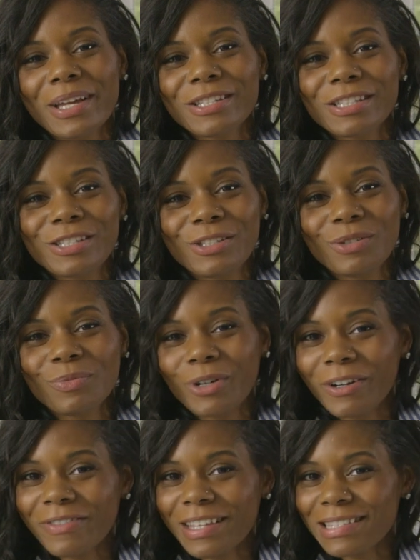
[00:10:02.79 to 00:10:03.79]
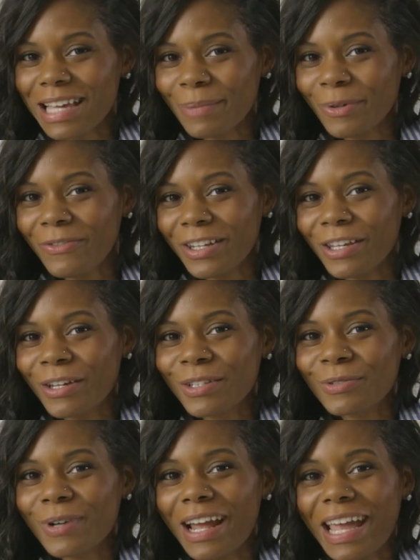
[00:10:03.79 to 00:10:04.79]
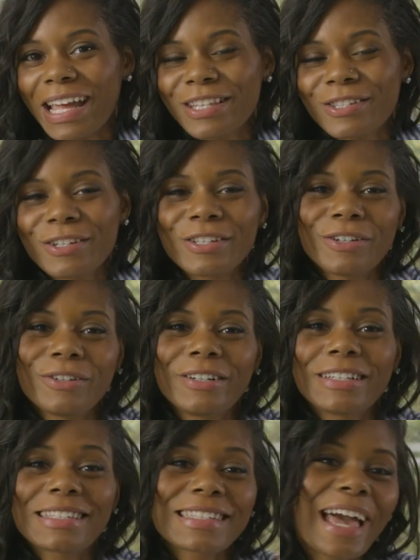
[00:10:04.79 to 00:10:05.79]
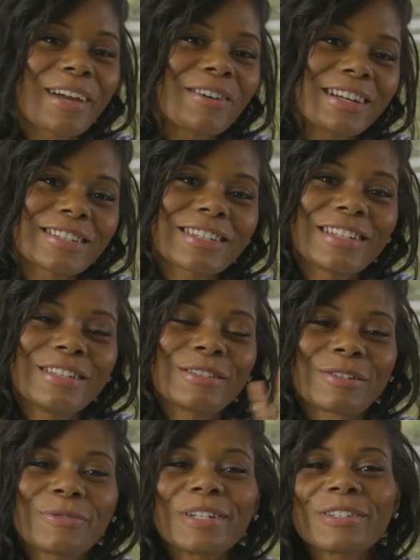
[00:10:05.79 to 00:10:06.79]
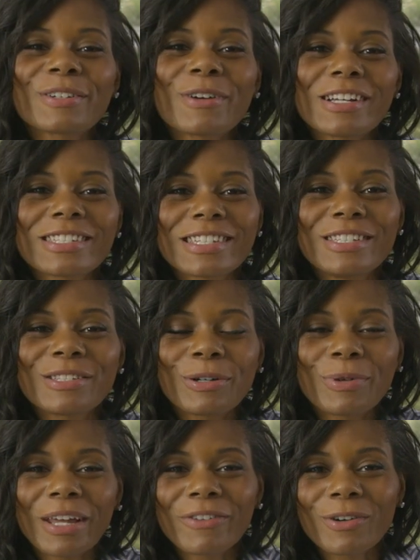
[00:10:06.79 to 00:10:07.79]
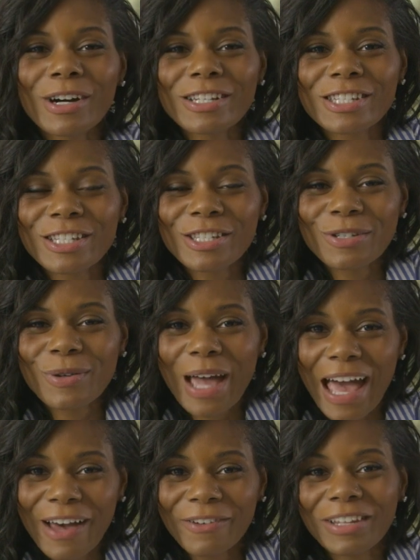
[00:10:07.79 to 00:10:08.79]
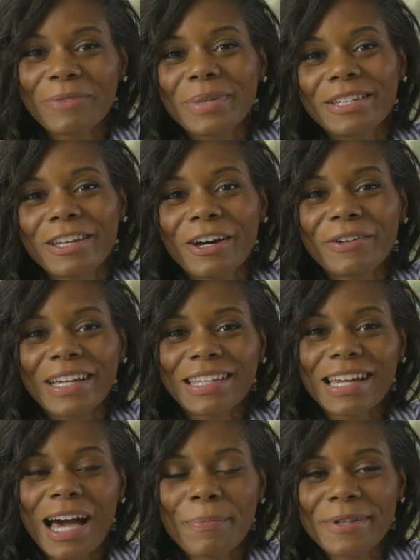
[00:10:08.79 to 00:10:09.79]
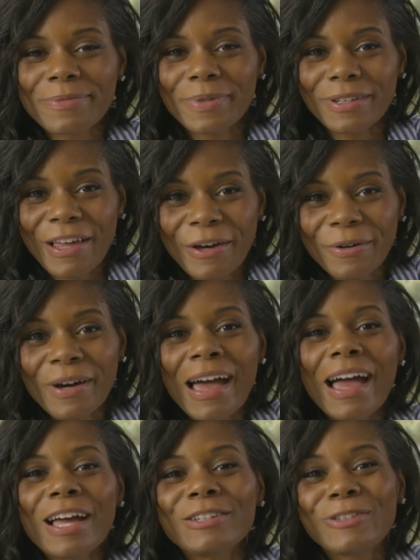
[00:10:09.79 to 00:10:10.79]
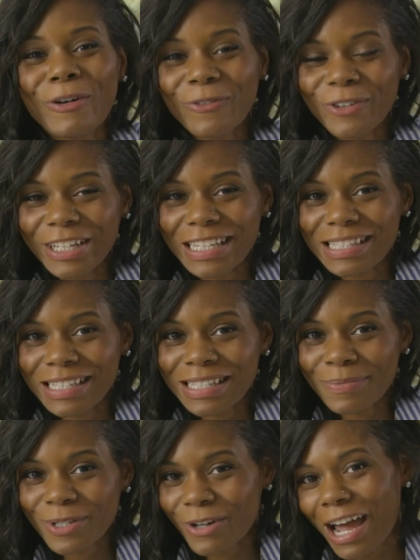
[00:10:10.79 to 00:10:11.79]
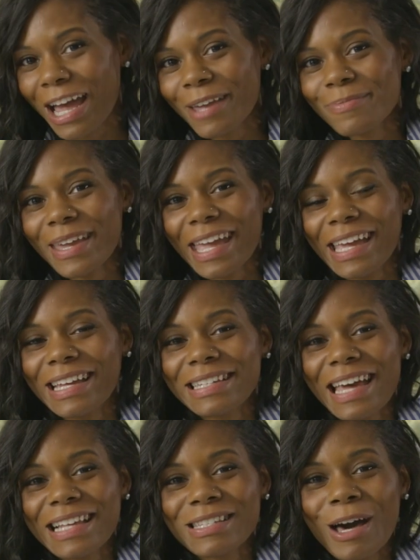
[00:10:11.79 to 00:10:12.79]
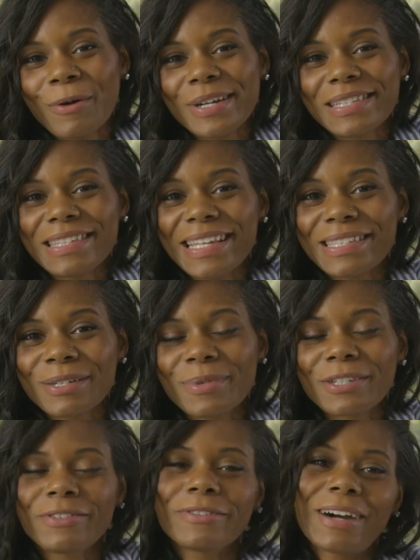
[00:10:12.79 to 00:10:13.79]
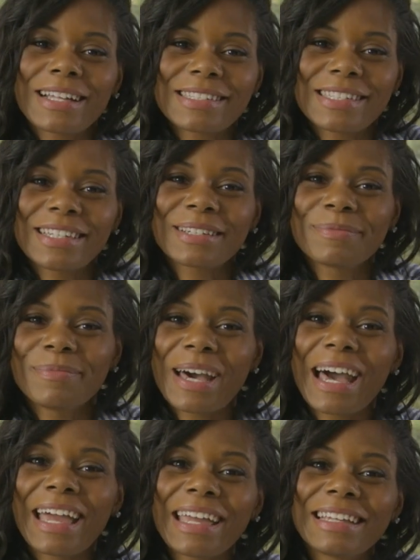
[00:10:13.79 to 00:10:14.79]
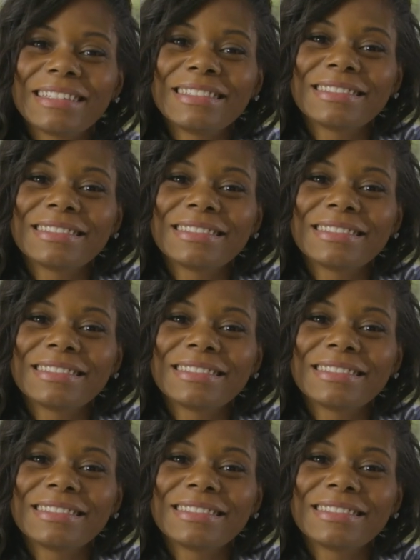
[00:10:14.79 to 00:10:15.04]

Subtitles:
me to do more of these type of videos where I answer your design questions or renter questions or whatever questions you have, let me know in the comments below. Don't forget to subscribe, and as always, thanks so much for watching. Bye.